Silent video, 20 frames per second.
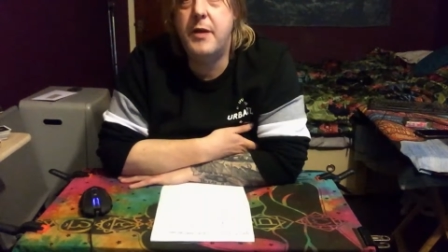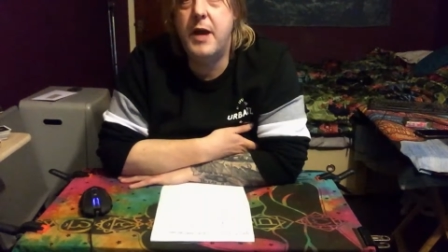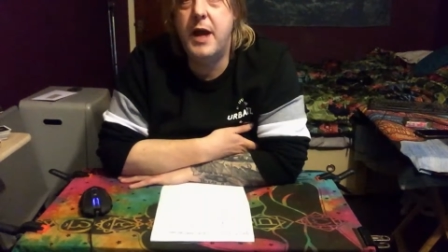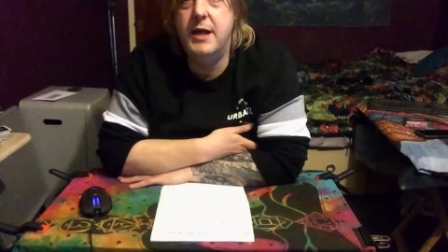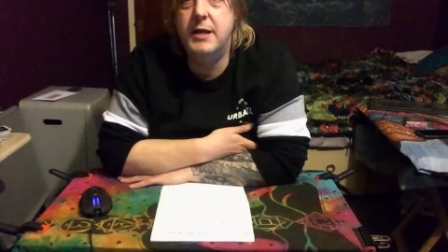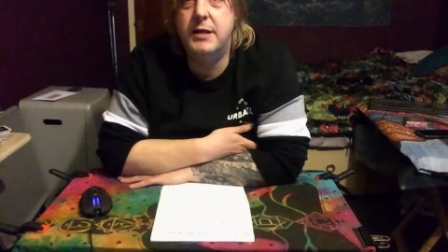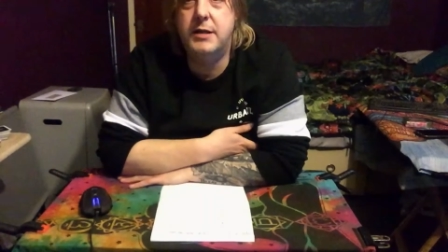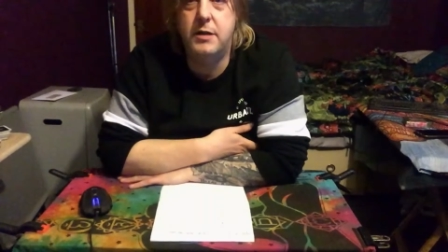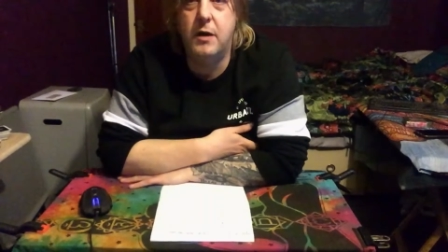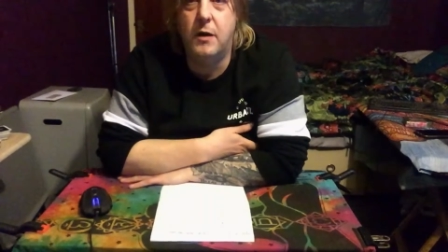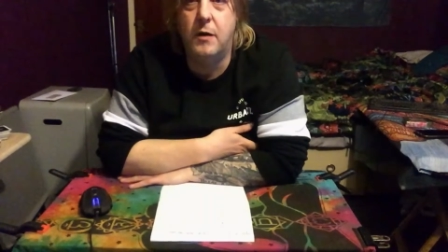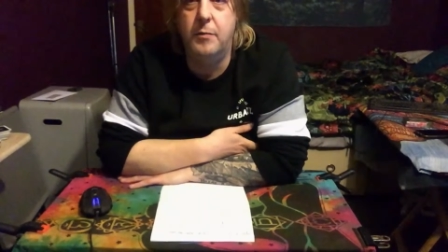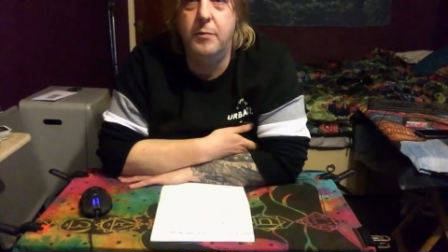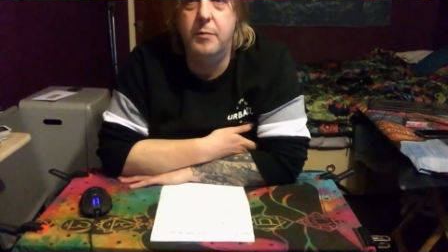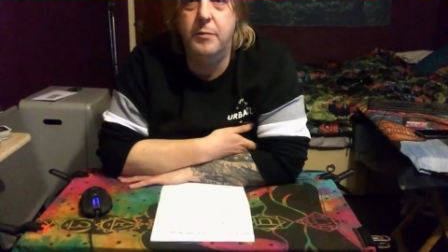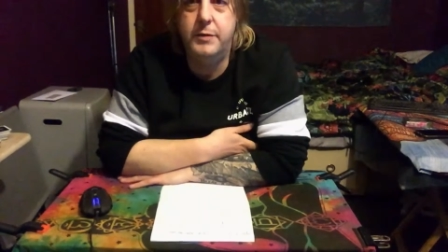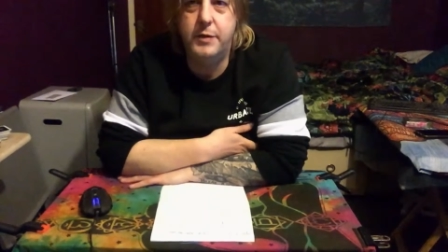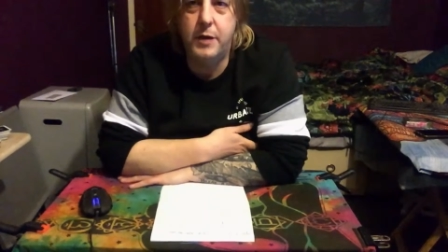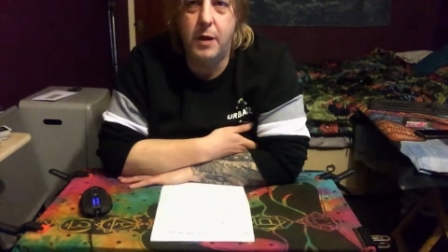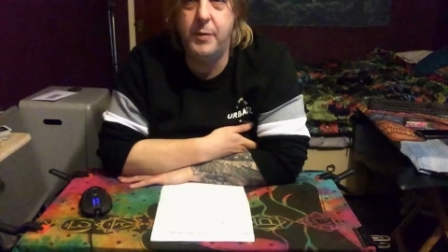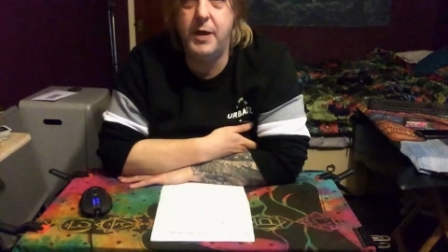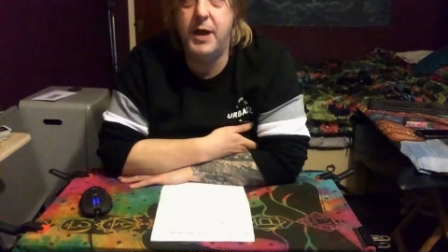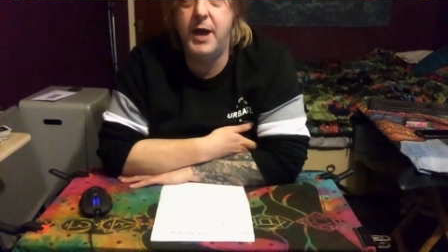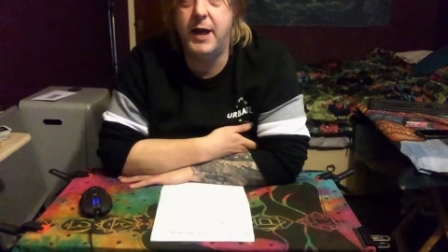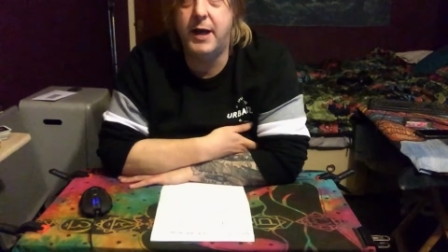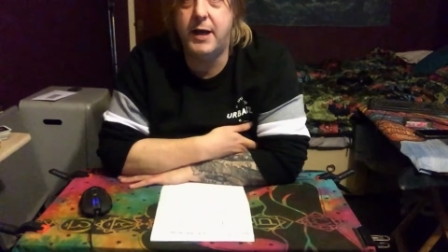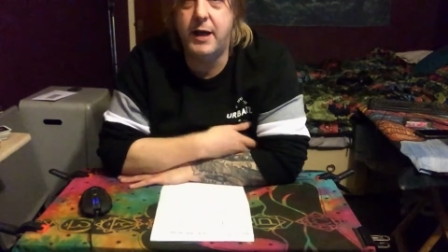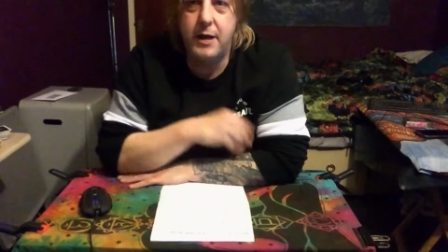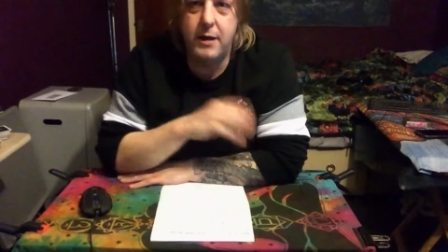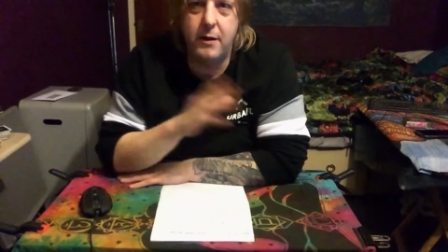It's Dom.
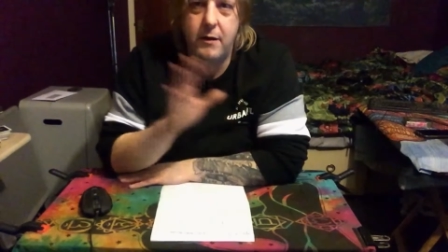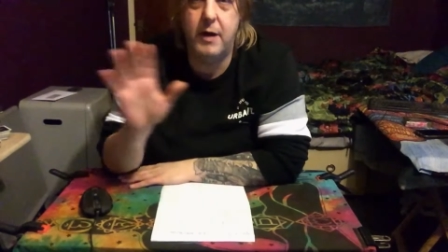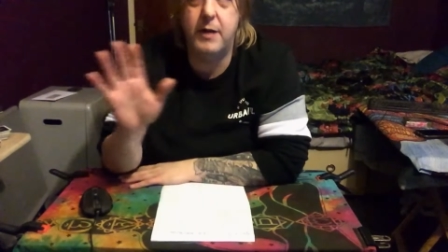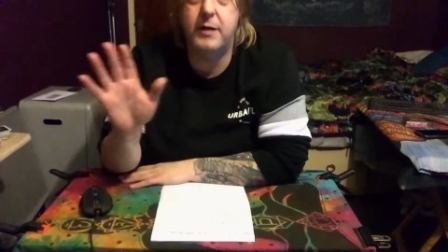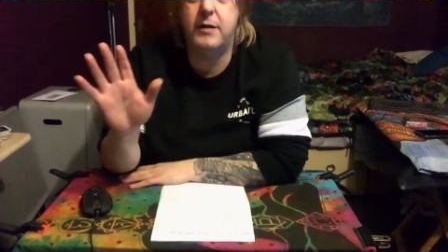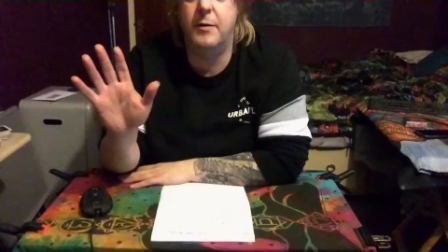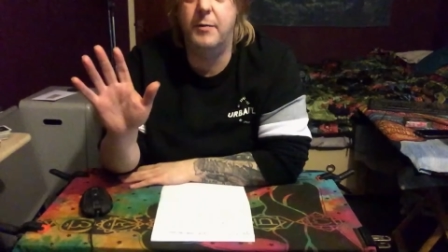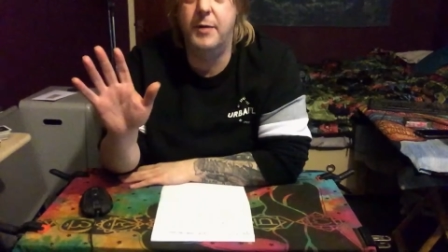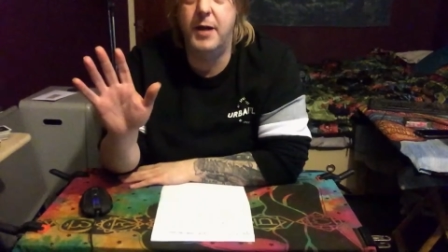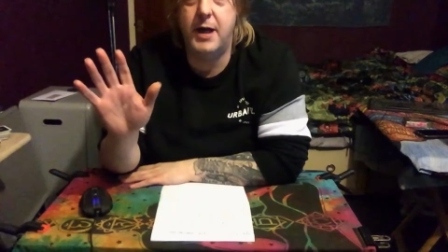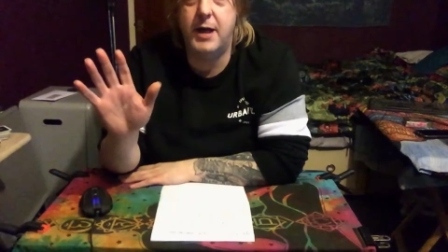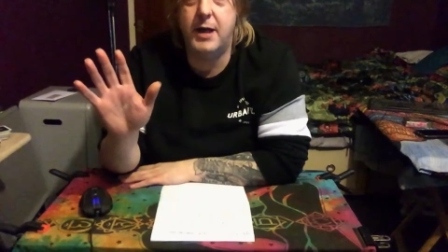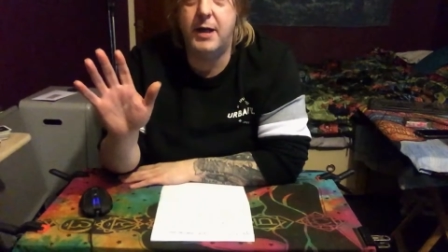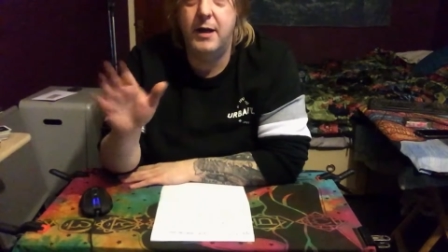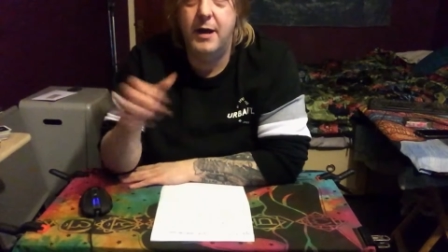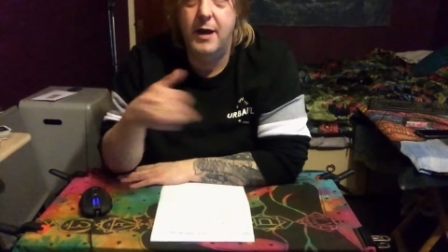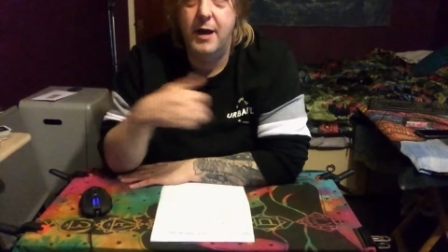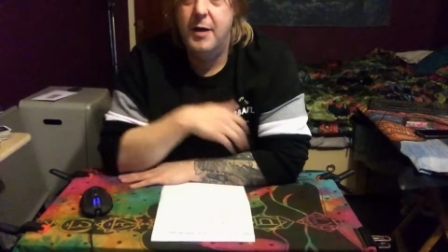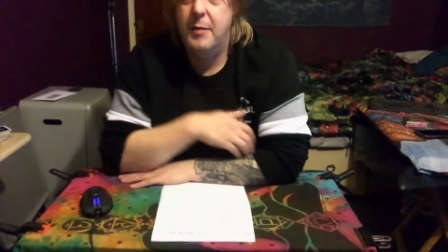Dominic. You're right, Dominic.